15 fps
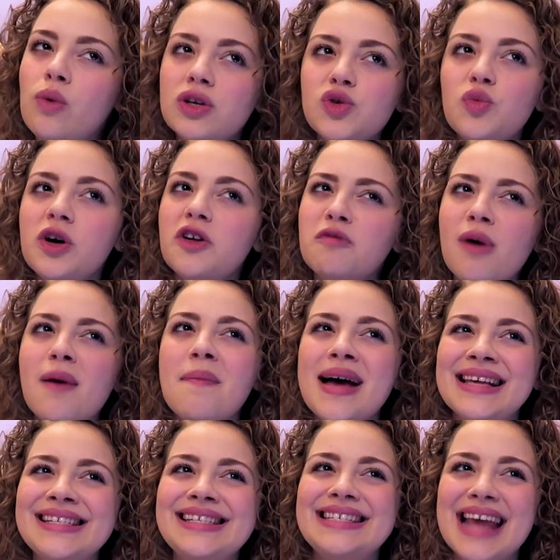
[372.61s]
it wasn't one of my
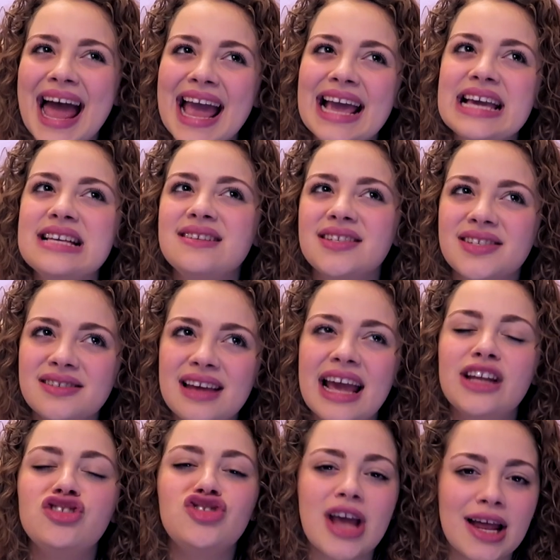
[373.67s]
best days
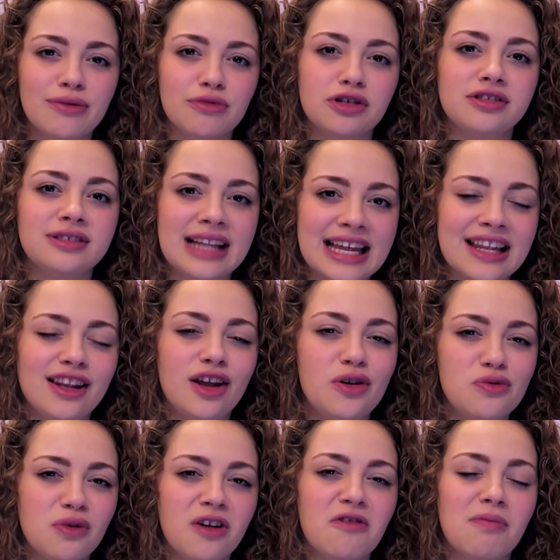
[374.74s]
in general, let
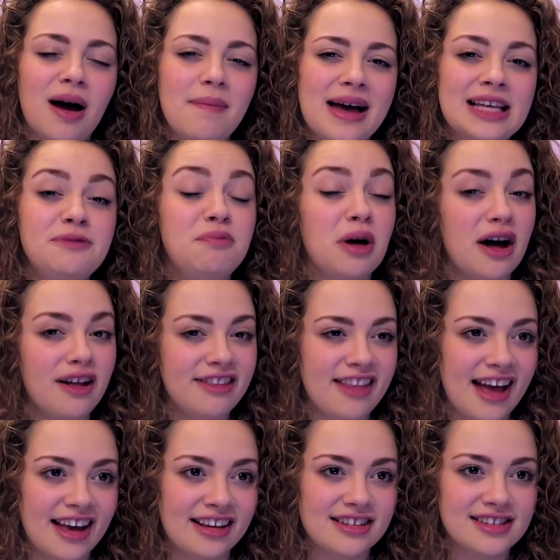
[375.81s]
alone one of my best
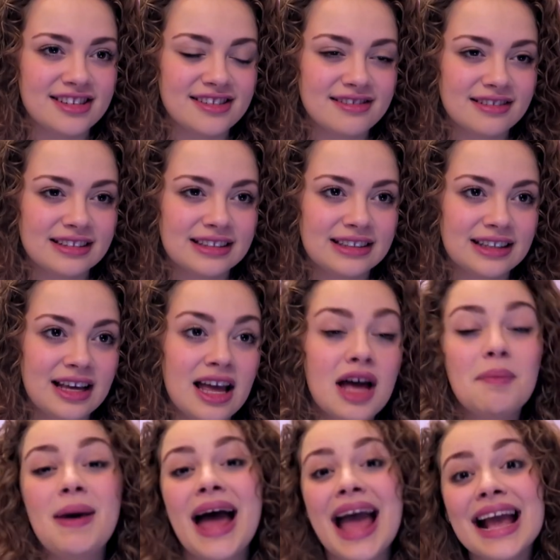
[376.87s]
birthdays.
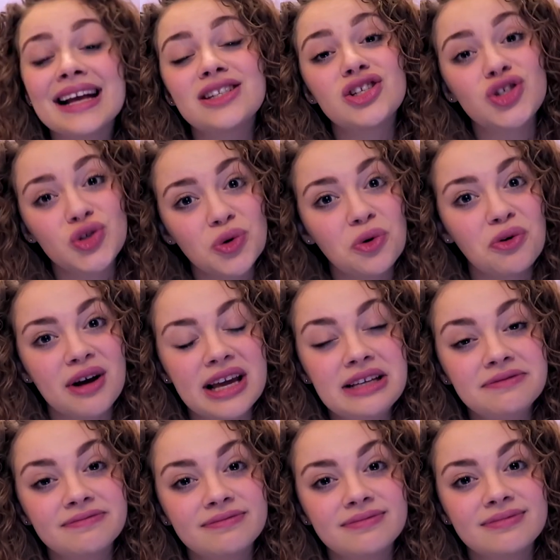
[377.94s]
But hey, it's a
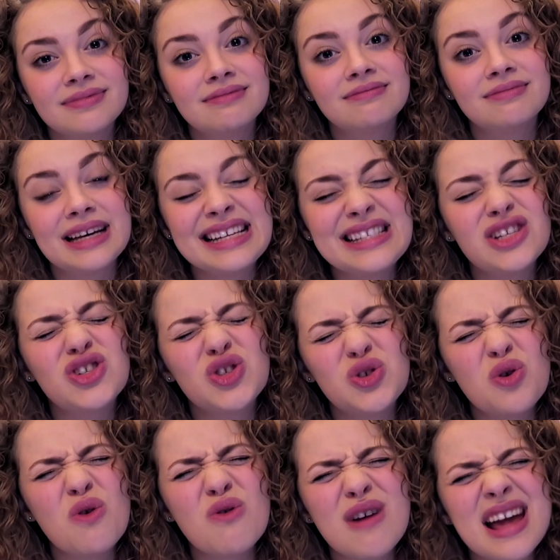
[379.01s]
story. It's a
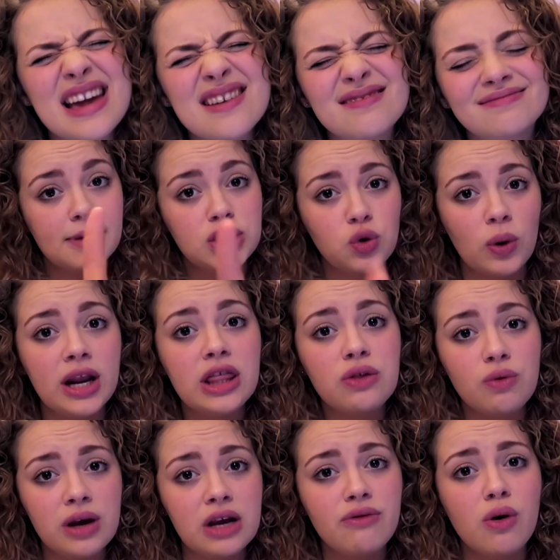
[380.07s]
story. I'm a
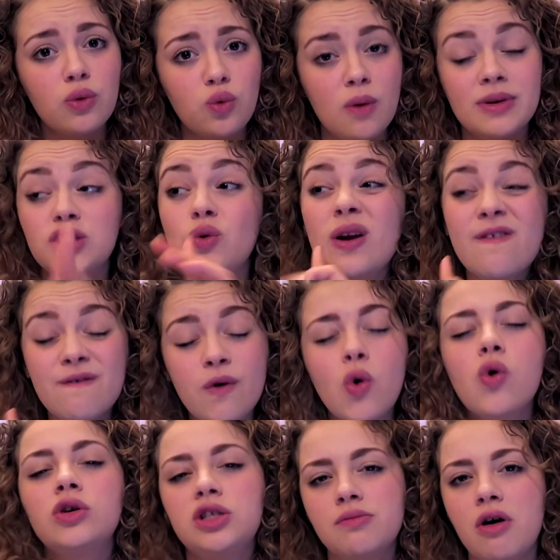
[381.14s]
23 year old woman,
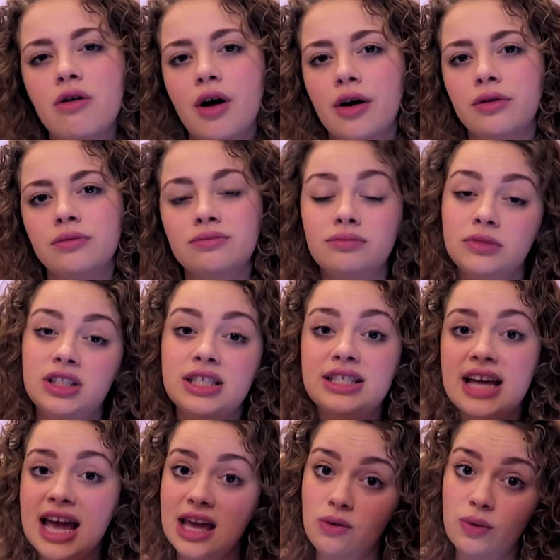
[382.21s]
24 tomorrow,
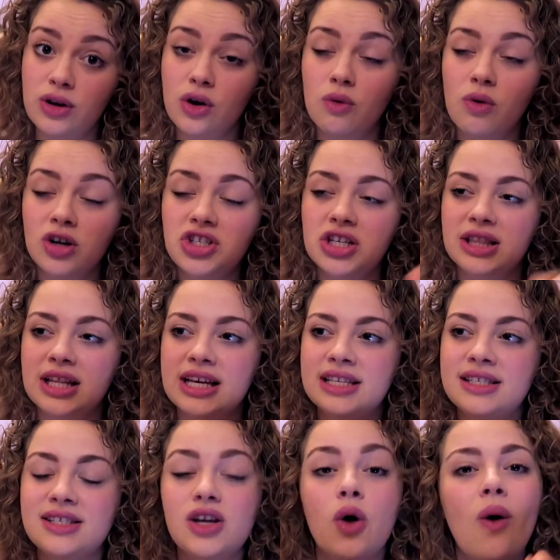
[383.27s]
today when you're watching this.
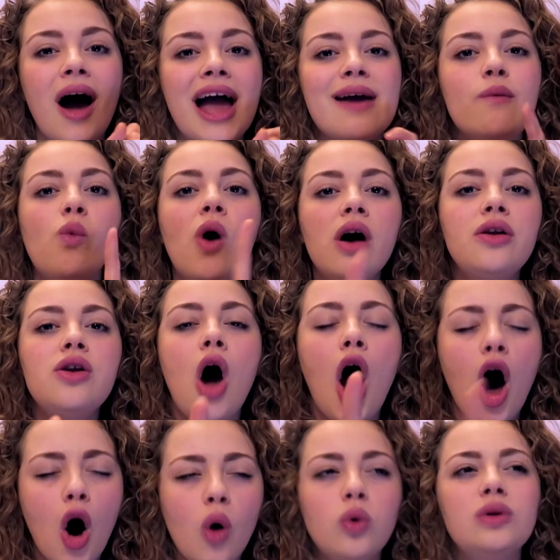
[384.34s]
So I am one
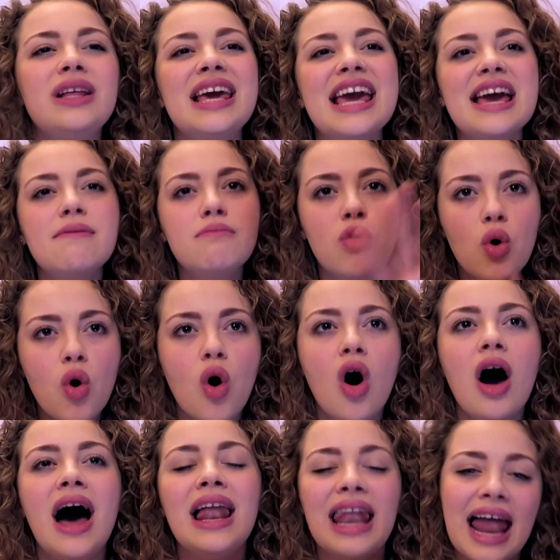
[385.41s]
whole year
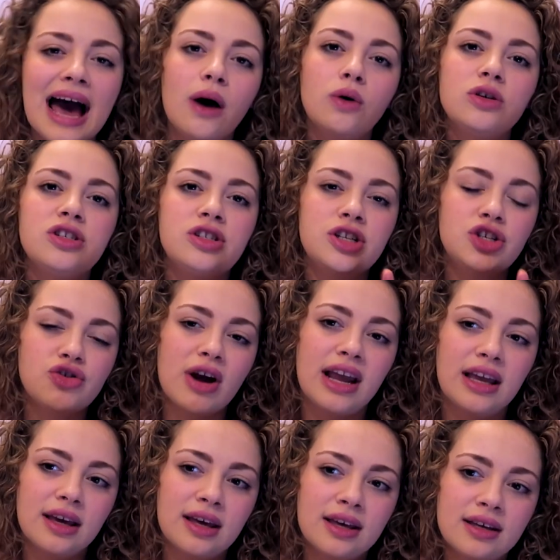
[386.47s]
more allowed to
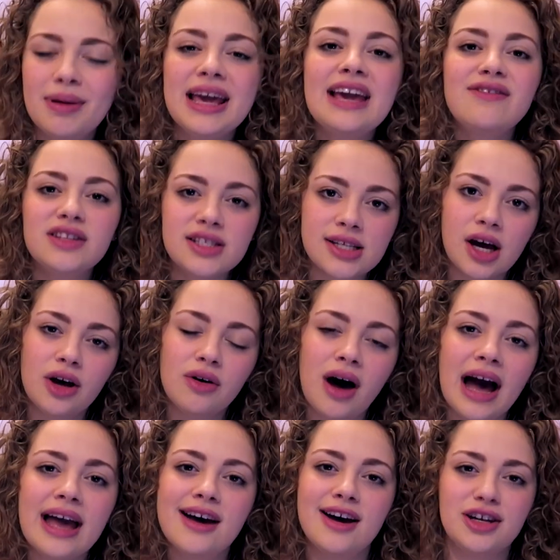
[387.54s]
drink. But even so,
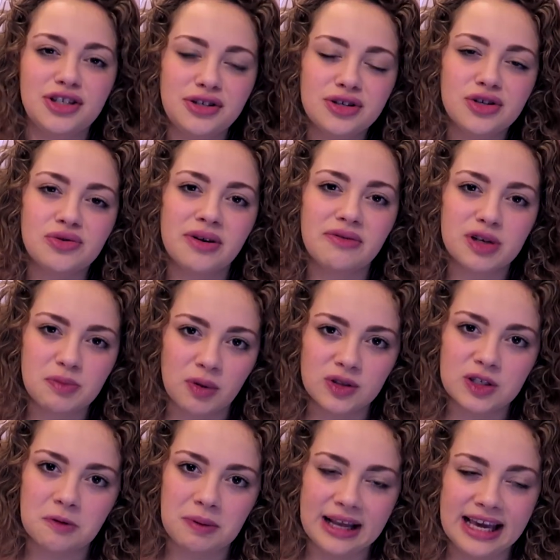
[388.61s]
I urge you to drink
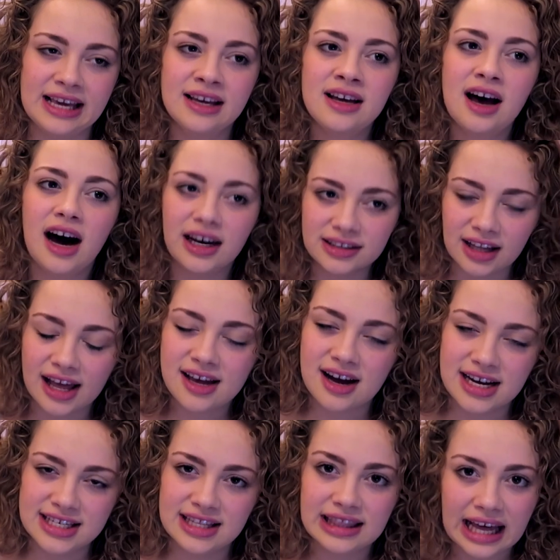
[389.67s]
responsibly, unlike
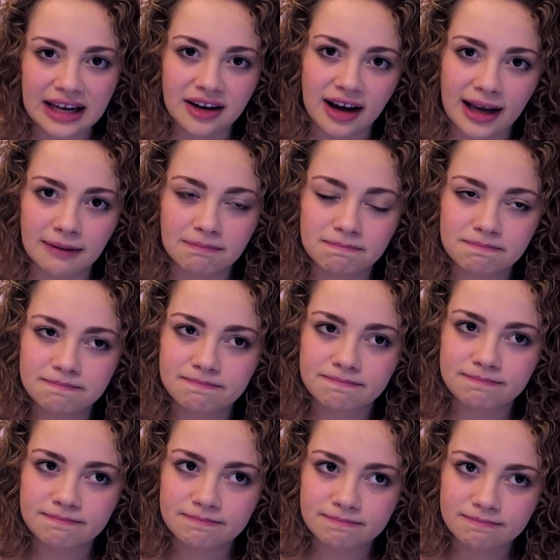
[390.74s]
I did that night.
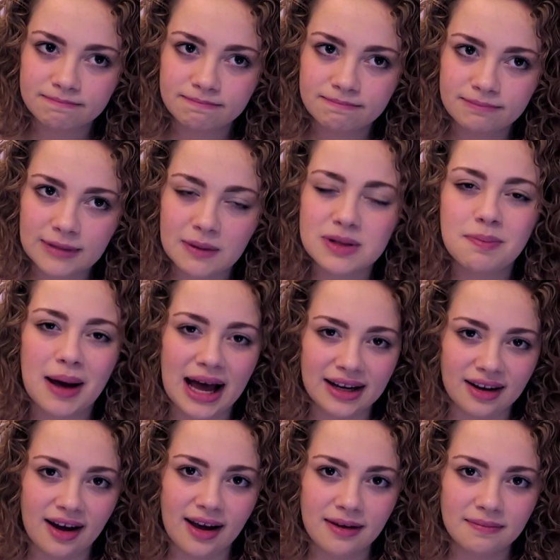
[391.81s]
That was
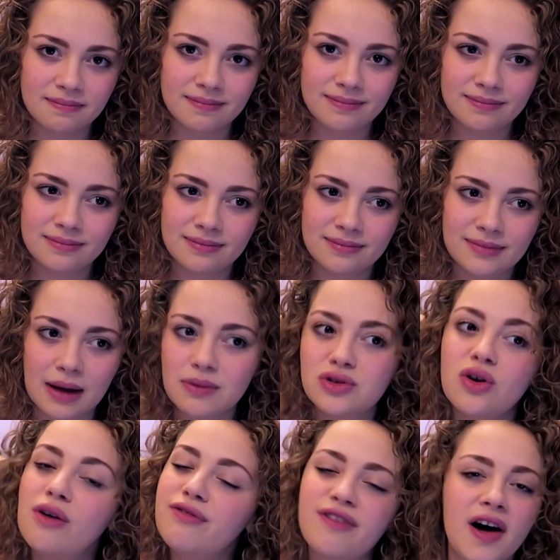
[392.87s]
bad night. That was
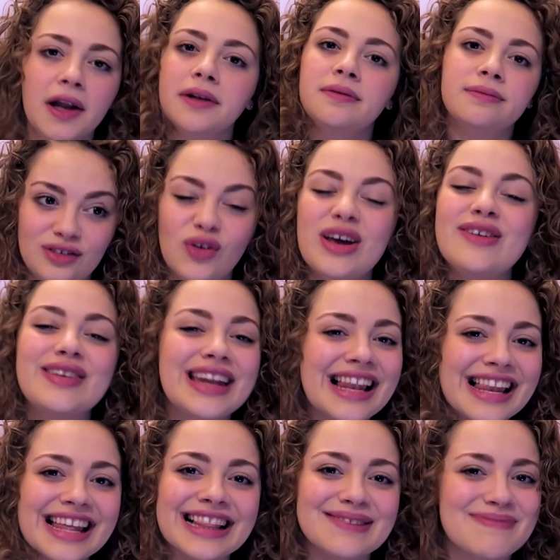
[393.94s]
not fun. Not even a
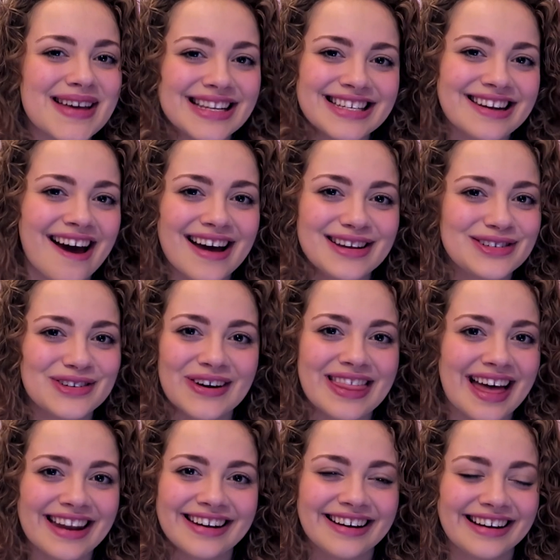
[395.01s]
little bit did I enjoy
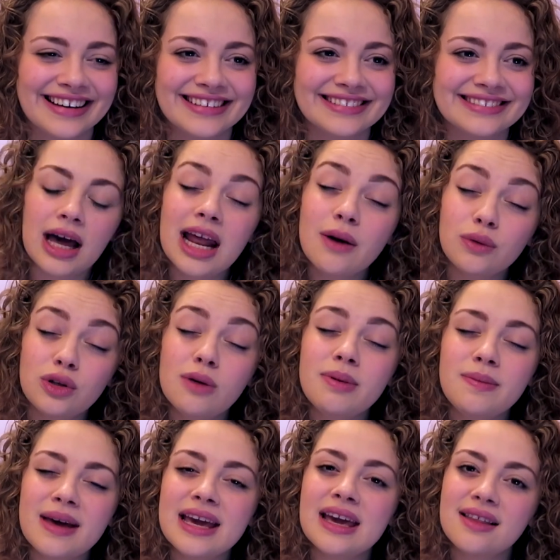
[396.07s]
that night. And I will not be
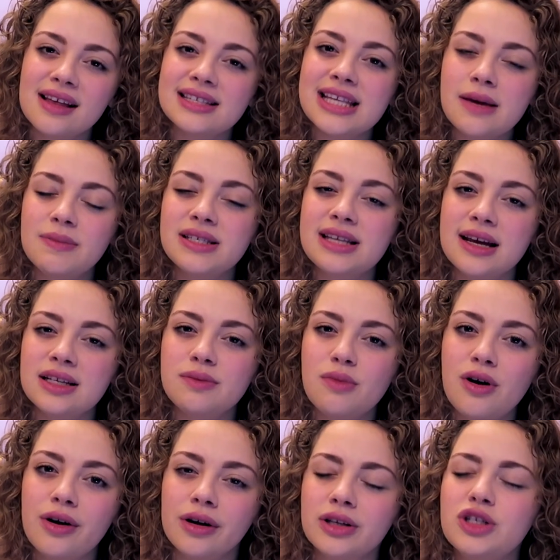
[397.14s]
making that same mistake
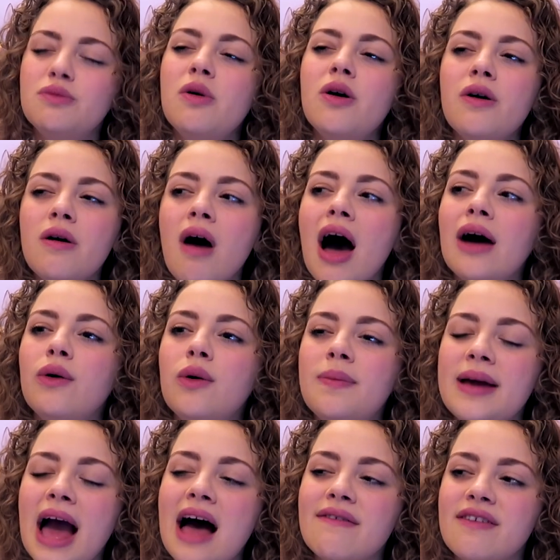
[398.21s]
tomorrow. Tomorrow I will
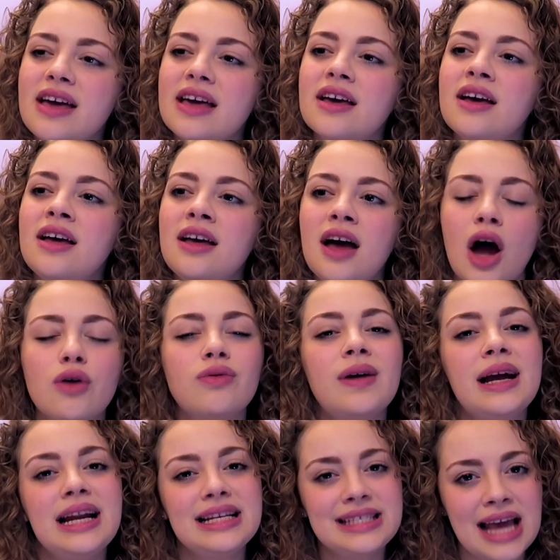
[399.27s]
be having a
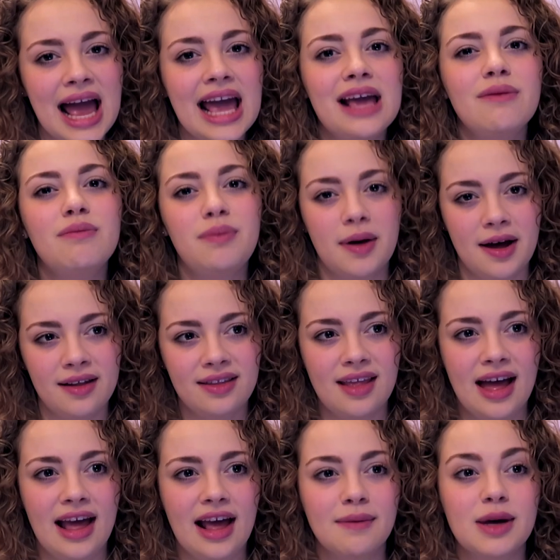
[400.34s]
really tame
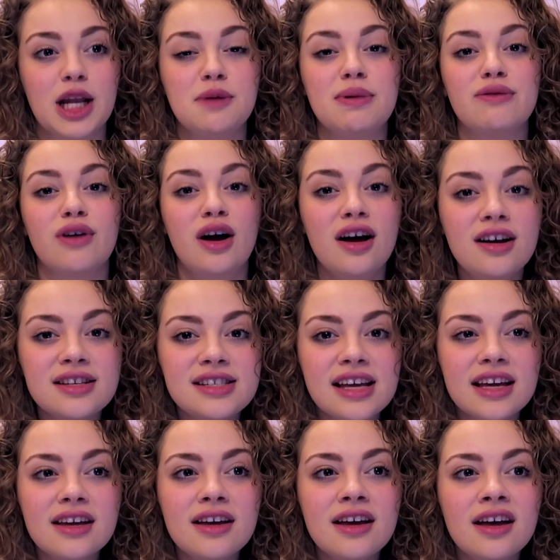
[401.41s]
birthday. I'm gonna be
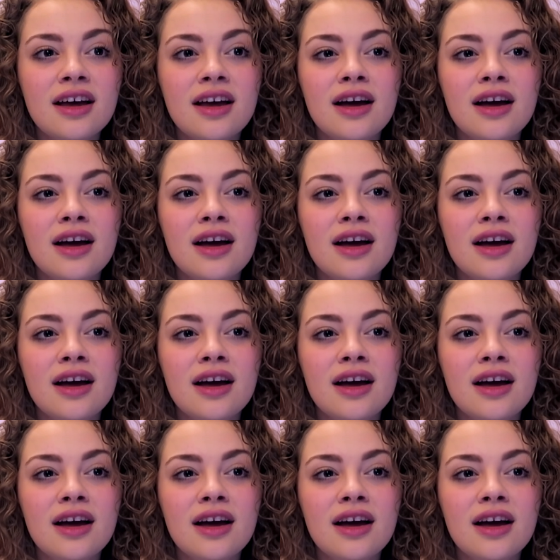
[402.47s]
rehearsing